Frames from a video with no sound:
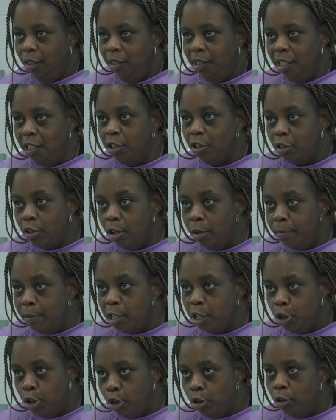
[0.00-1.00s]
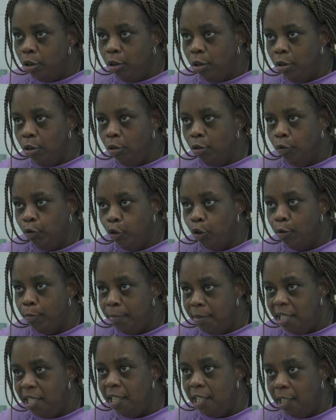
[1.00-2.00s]
are coming true for
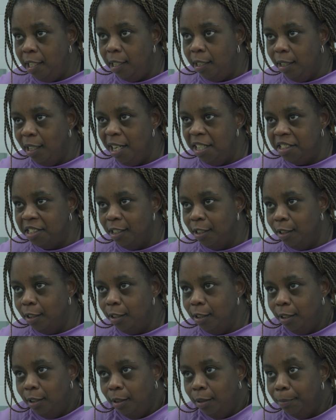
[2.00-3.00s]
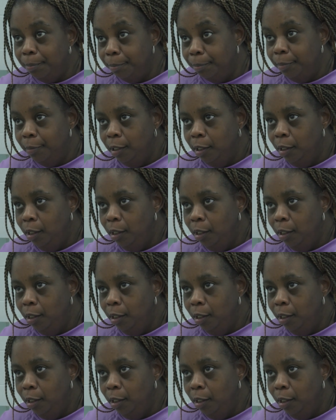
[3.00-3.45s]
me as a